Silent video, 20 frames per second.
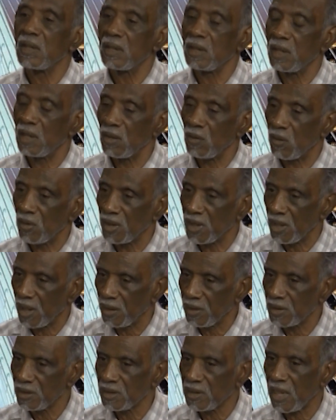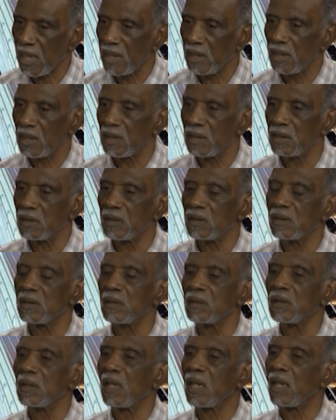Then on the other side is
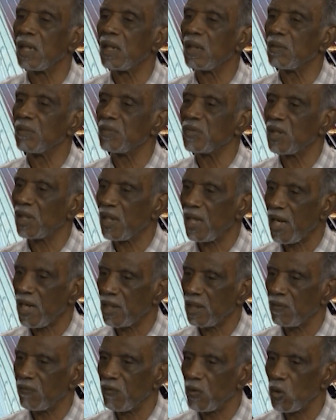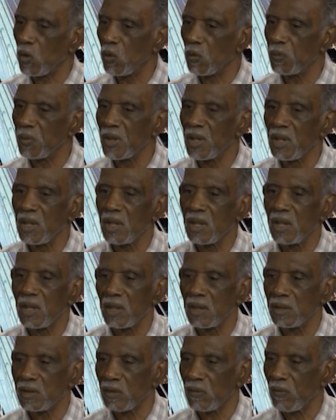the lack of hope
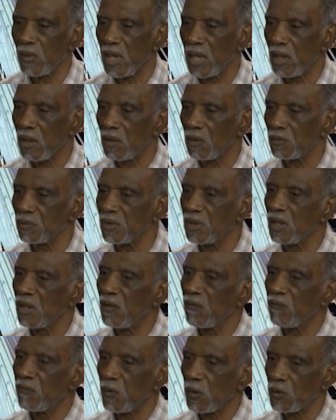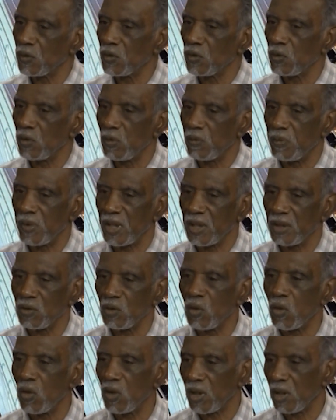is around folks who have been
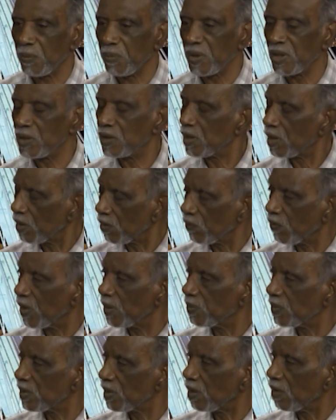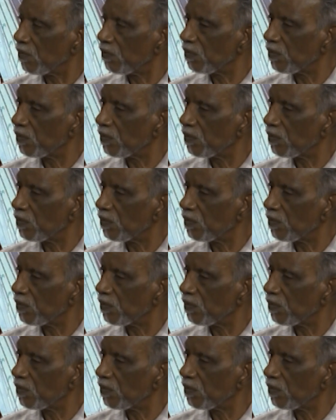caught up into the grips of